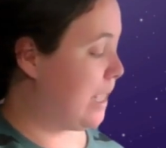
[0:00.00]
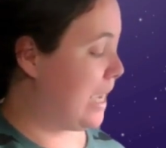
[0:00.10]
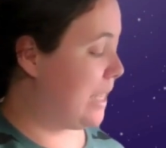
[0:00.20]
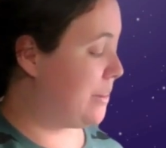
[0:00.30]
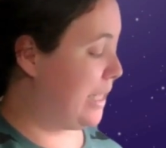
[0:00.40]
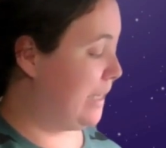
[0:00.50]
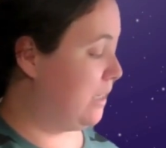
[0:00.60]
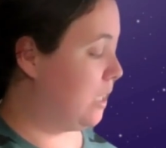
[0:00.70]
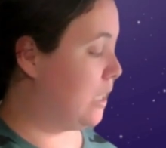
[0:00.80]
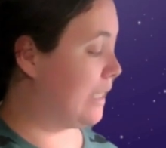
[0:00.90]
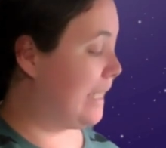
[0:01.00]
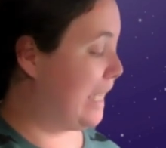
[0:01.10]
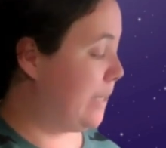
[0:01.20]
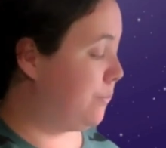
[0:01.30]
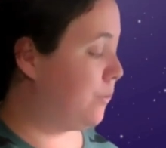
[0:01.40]
And then
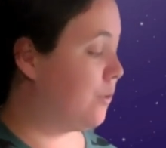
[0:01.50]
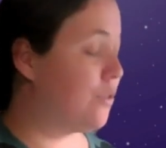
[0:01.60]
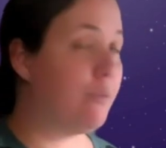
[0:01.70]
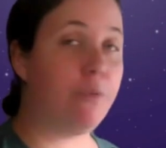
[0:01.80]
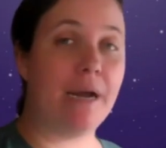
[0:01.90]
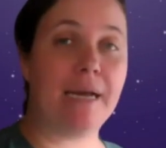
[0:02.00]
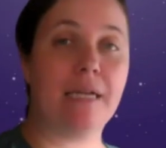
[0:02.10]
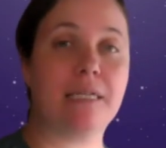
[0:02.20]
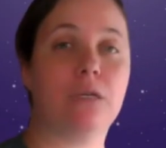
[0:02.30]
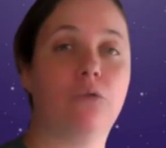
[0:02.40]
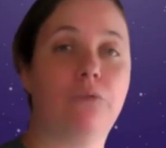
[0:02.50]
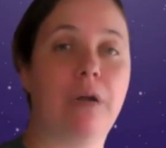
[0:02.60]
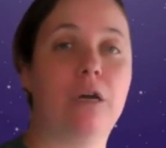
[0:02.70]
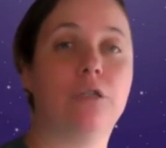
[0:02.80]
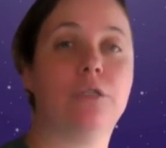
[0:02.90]
keep the brackets
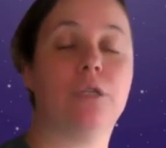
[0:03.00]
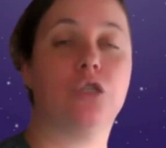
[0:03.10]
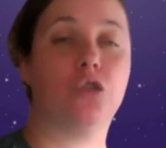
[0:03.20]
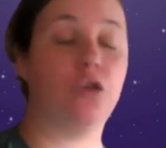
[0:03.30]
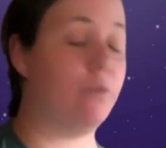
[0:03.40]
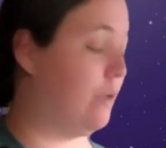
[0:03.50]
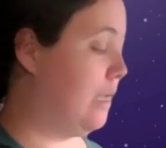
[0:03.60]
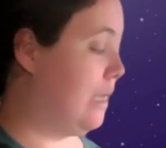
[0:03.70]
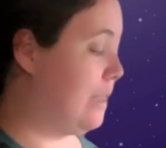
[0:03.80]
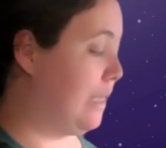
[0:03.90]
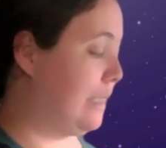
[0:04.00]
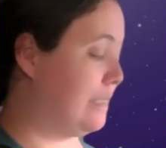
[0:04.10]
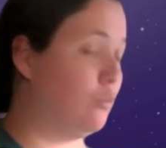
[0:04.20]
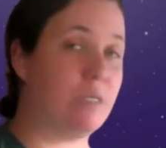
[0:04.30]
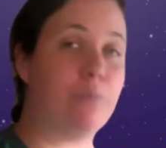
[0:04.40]
around the term that
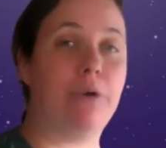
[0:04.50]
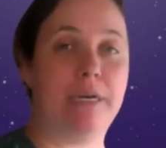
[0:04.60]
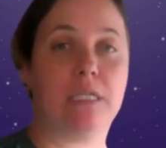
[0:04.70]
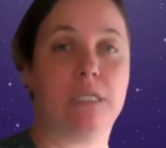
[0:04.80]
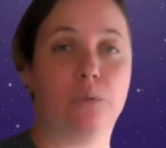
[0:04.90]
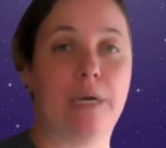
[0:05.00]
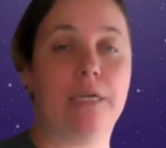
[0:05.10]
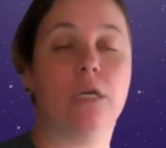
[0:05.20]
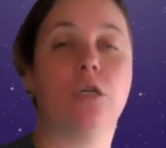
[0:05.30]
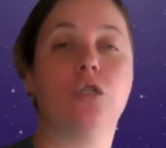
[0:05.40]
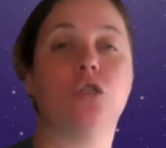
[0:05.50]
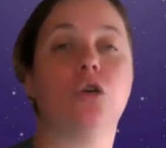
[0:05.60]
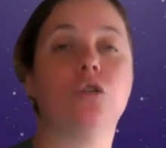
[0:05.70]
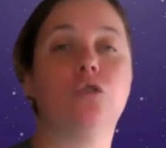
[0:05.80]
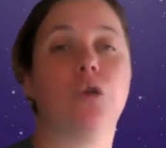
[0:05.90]
was a bracket squared.
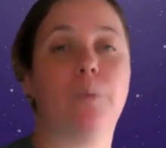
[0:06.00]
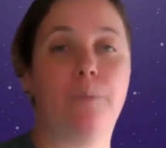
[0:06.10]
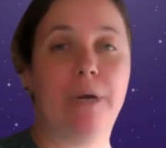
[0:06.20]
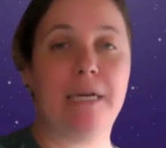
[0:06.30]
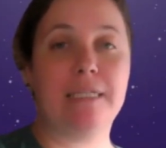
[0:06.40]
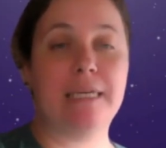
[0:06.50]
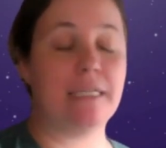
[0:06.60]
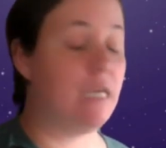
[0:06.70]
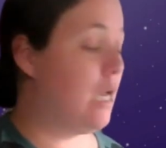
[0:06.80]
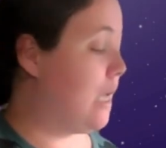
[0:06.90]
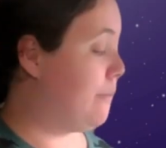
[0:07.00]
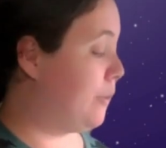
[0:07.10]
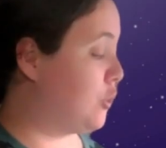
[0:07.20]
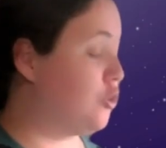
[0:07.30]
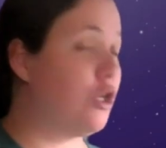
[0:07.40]
Don't drop the brackets yet,
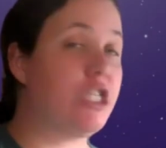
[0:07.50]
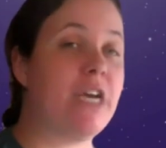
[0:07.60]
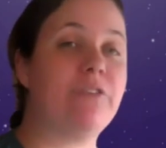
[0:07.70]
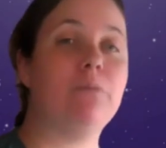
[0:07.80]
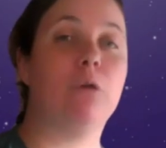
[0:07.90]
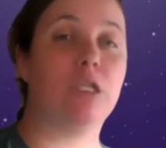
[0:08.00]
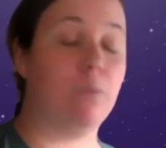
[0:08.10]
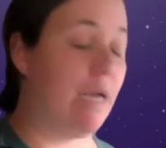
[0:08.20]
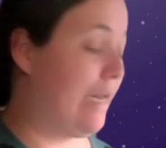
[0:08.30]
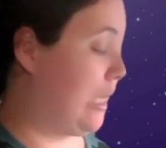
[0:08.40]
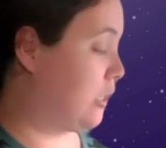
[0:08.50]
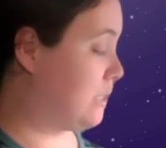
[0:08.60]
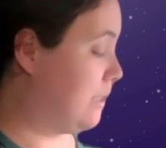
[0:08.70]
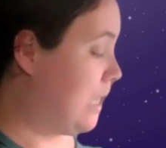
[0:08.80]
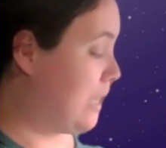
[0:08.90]
because you're going to have to multiply it out.
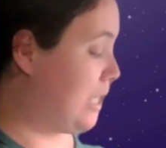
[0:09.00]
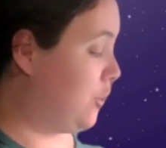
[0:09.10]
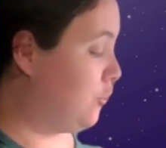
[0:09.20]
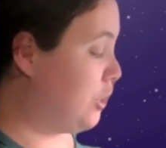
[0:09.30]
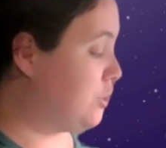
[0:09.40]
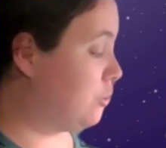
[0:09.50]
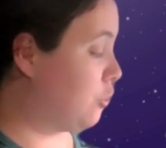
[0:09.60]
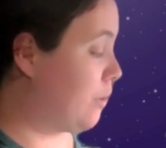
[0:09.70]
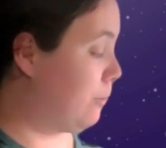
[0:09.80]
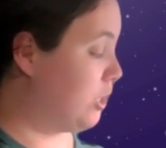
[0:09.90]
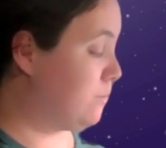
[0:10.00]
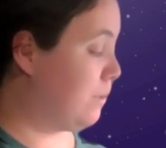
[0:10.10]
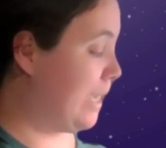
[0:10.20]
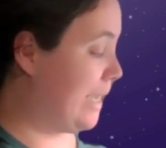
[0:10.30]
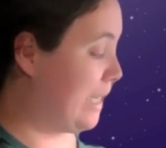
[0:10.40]
Then you're going to go and
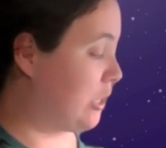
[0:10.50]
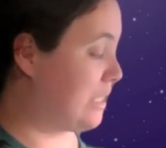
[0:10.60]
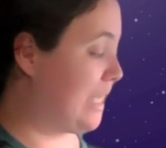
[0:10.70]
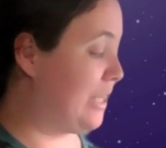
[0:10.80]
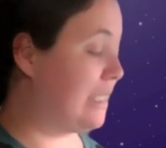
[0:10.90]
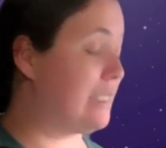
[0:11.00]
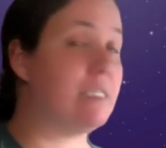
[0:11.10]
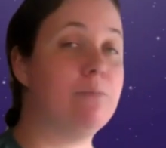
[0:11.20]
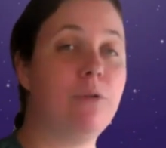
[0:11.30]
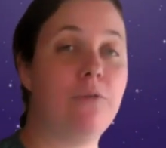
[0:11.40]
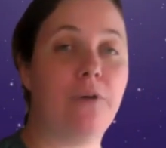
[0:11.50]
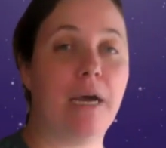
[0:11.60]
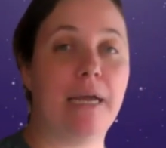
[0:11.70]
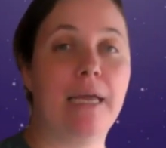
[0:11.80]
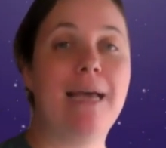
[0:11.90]
multiply it out and then
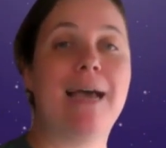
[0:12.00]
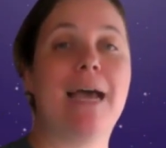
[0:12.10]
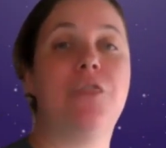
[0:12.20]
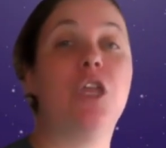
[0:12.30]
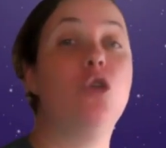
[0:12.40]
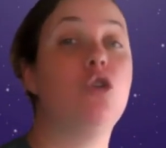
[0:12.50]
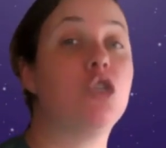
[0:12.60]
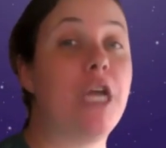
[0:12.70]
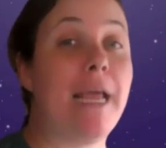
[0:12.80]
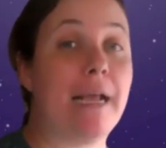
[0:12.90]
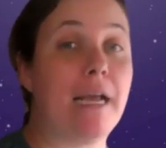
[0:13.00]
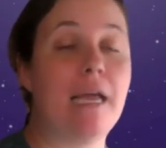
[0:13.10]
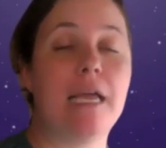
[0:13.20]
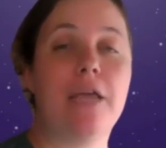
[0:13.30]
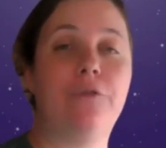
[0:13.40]
simplify, and then you check
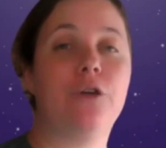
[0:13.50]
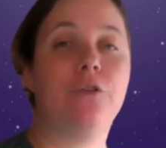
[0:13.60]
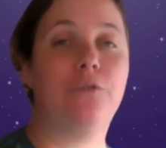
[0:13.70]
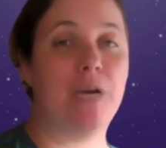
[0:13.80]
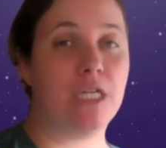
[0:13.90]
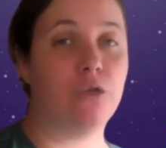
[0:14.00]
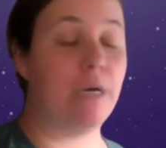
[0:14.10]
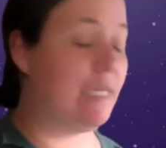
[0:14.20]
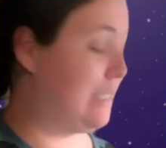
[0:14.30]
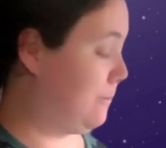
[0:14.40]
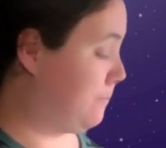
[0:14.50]
if you can factorize